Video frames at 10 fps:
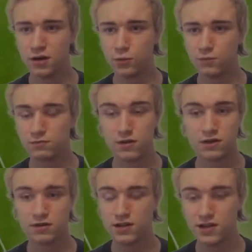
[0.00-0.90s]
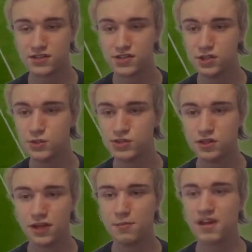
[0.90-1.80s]
And as
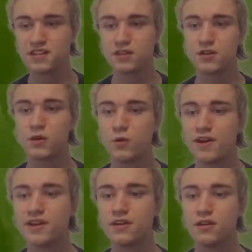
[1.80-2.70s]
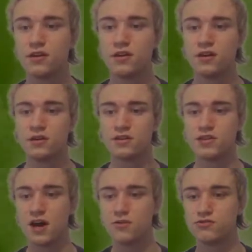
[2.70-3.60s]
usual, he makes a quick
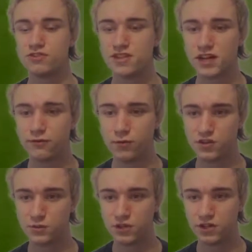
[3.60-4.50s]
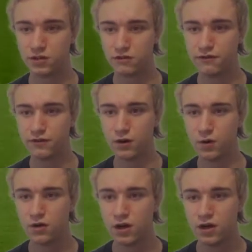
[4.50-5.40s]
counter attack for us with a good
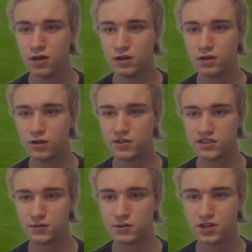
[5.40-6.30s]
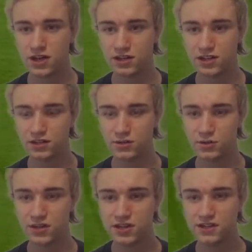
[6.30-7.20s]
throw. Look at Ukaka
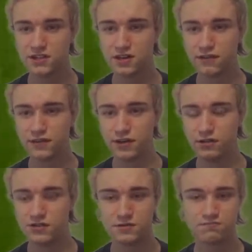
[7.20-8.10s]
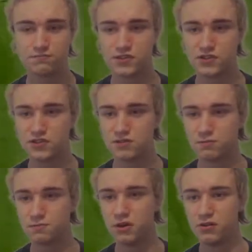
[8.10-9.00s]
doing his stuff here, he's just
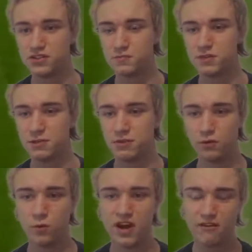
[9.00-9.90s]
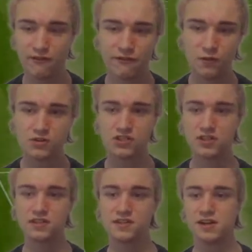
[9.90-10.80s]
pushing people away.
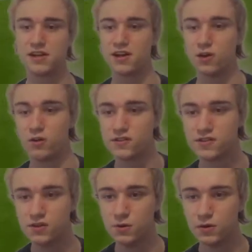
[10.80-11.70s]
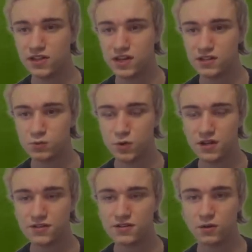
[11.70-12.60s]
Unfortunately, they are two against
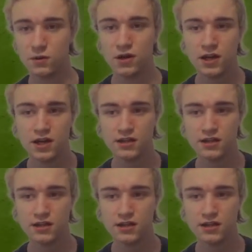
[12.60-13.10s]
one, so